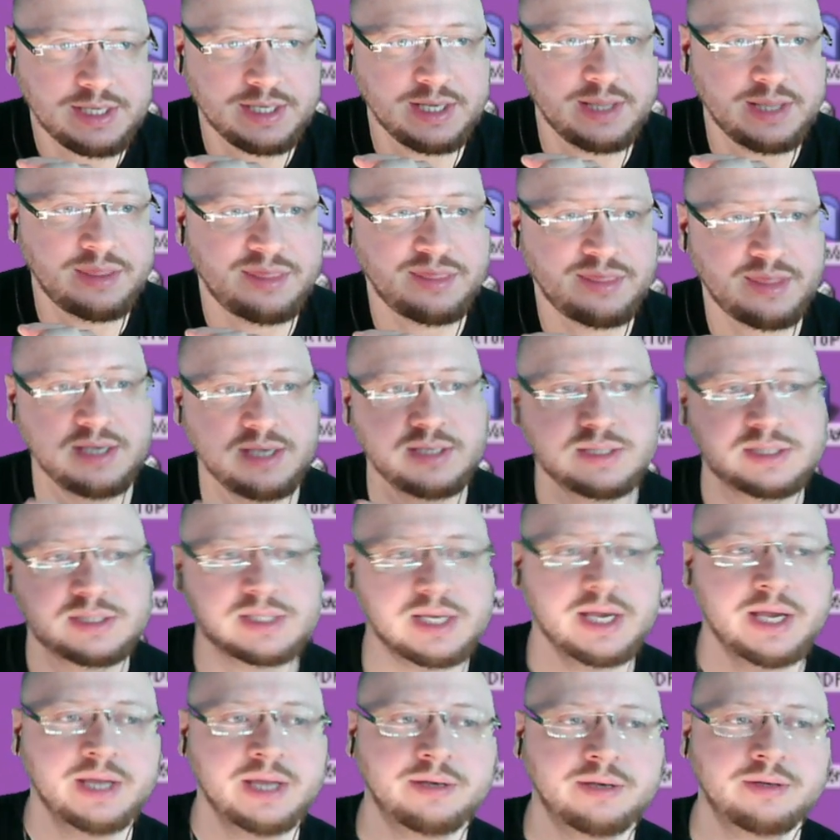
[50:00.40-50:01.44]
it thinks
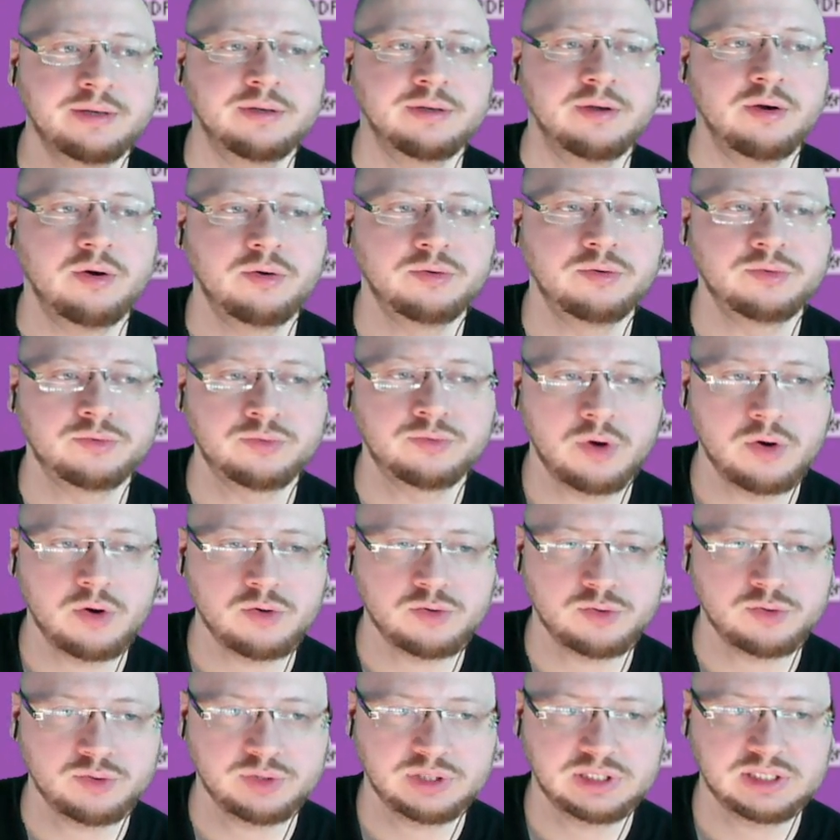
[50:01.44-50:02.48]
in
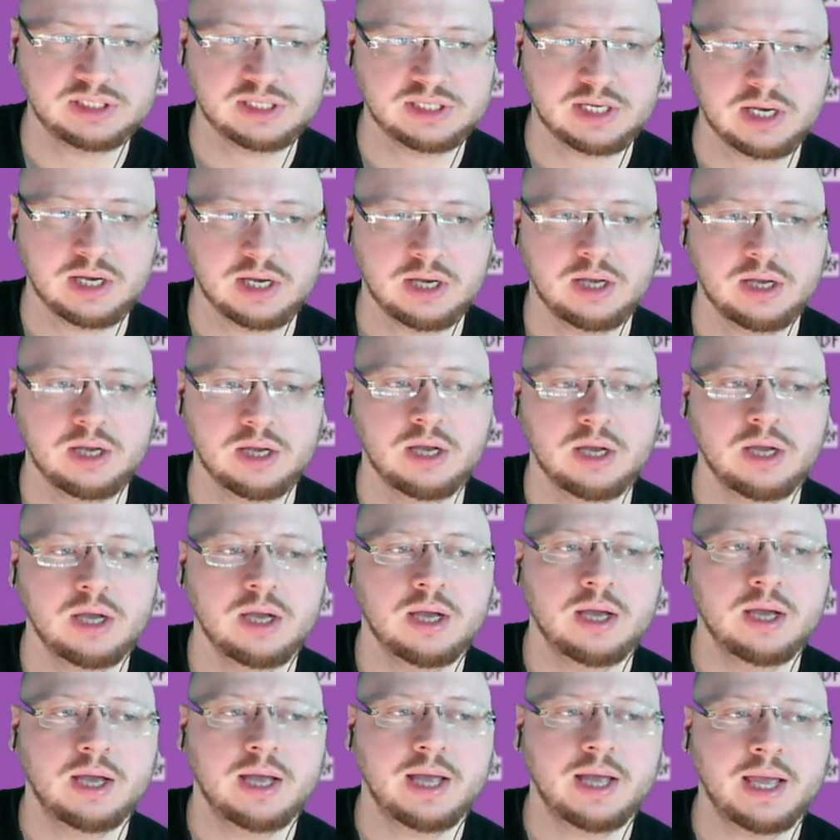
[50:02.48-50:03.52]
rows,
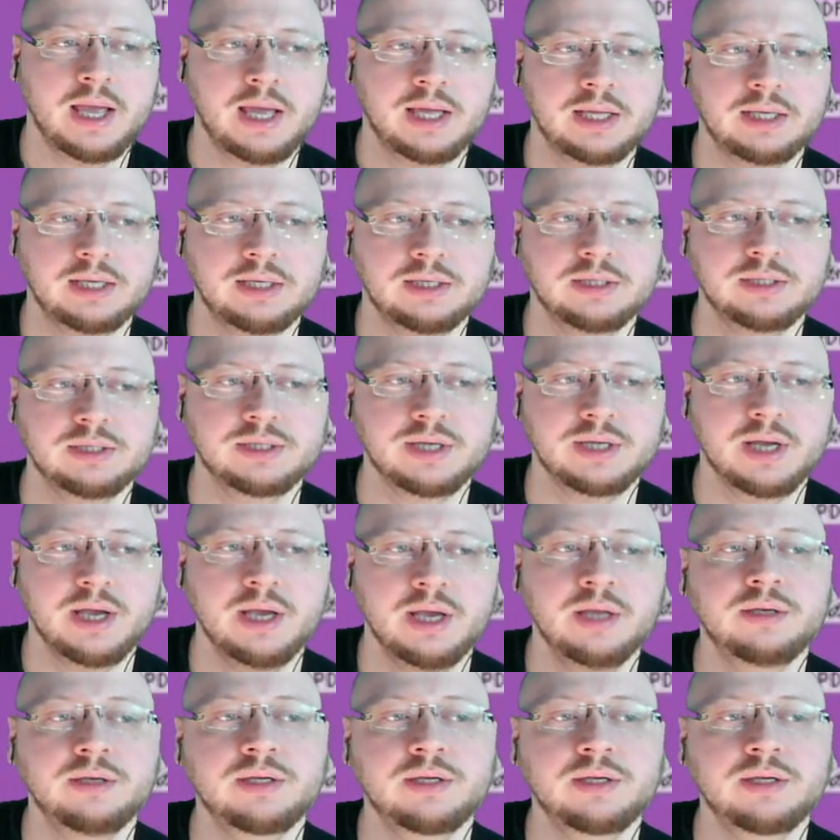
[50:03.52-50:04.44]
and it